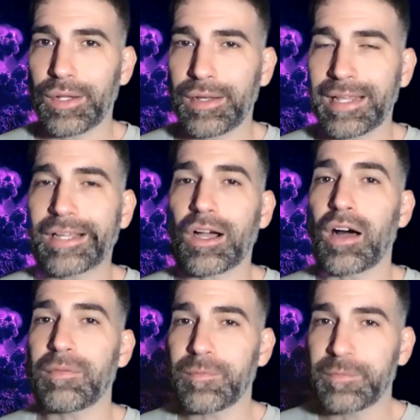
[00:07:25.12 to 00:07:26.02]
like
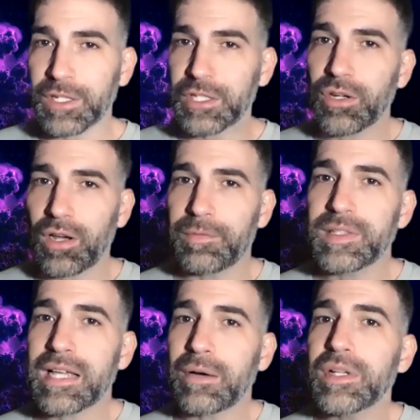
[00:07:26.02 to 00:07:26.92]
virtual
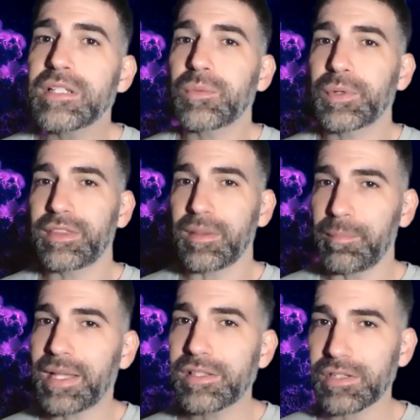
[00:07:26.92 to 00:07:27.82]
office hours with the
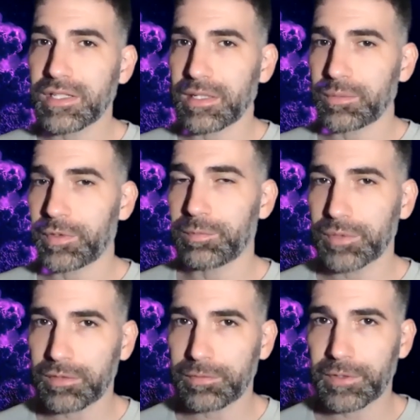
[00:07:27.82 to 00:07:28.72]
mentors that we've
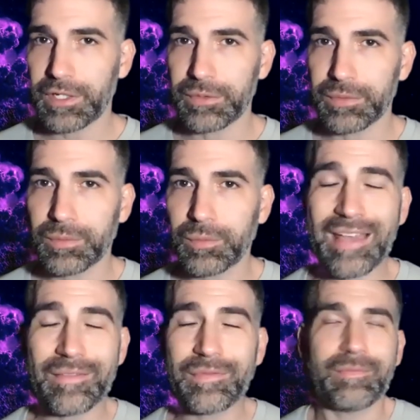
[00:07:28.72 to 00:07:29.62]
brought for you. We
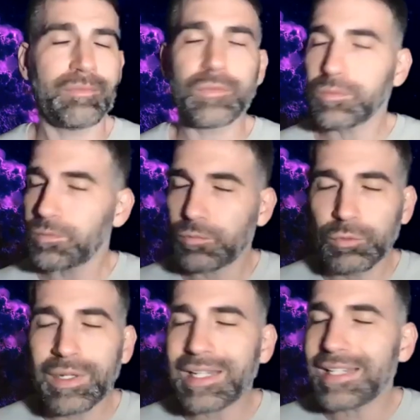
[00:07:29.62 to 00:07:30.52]
have
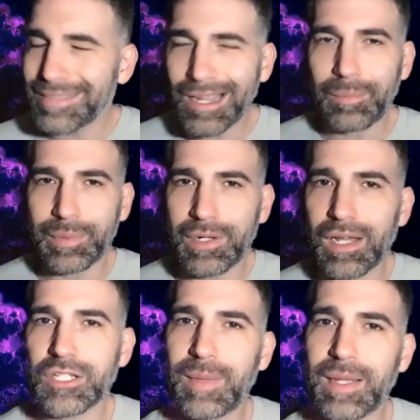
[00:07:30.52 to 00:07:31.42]
really
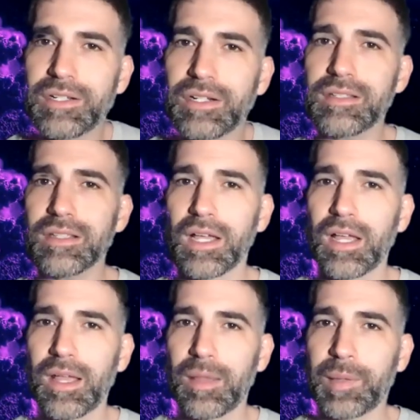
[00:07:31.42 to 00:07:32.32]
top-notch mentors,
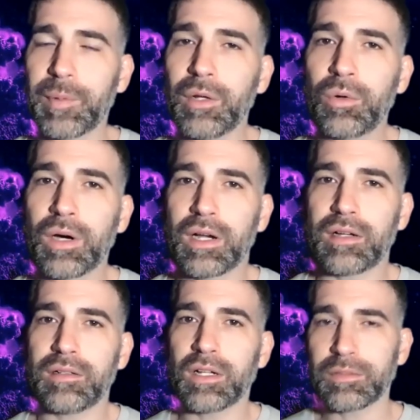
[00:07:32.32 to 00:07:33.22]
people who
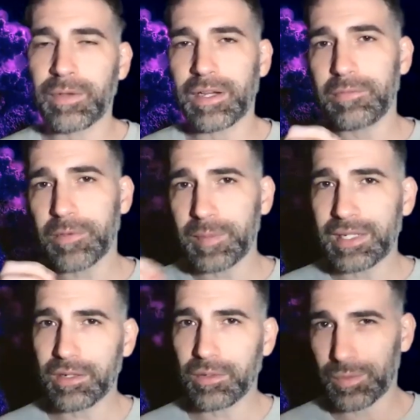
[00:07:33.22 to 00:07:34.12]
are not very
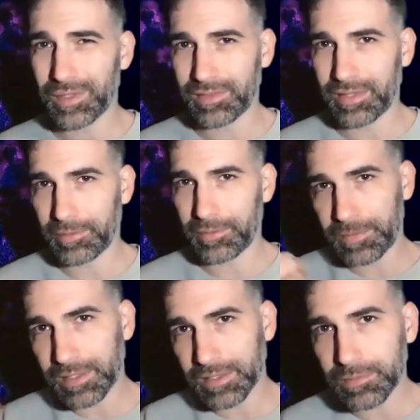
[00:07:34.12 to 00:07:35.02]
familiar with their
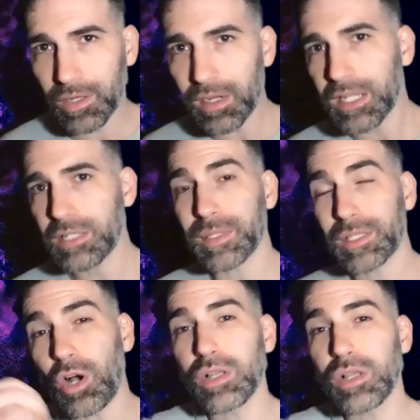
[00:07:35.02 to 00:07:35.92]
field of knowledge, but
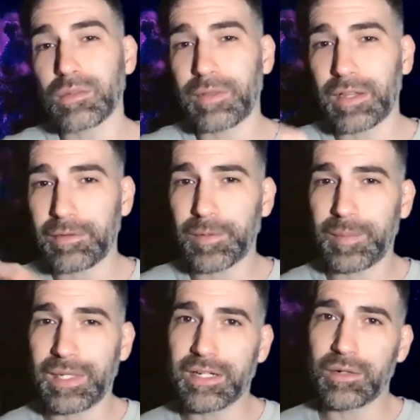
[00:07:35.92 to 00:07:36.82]
also very
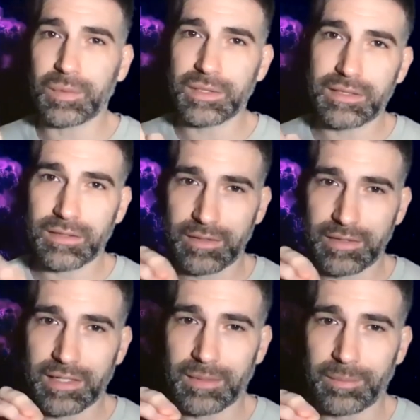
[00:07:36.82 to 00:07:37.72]
familiar with
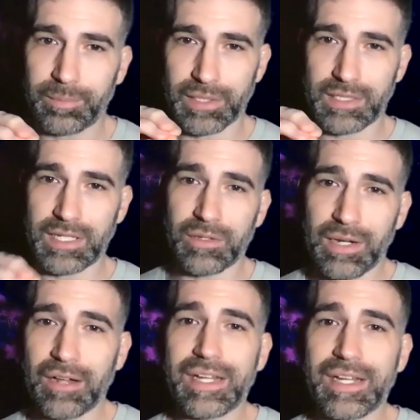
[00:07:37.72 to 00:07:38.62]
the
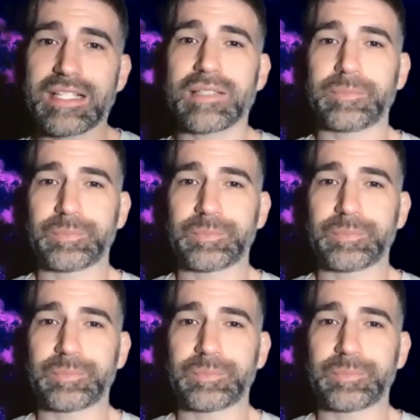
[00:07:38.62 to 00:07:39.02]
particularities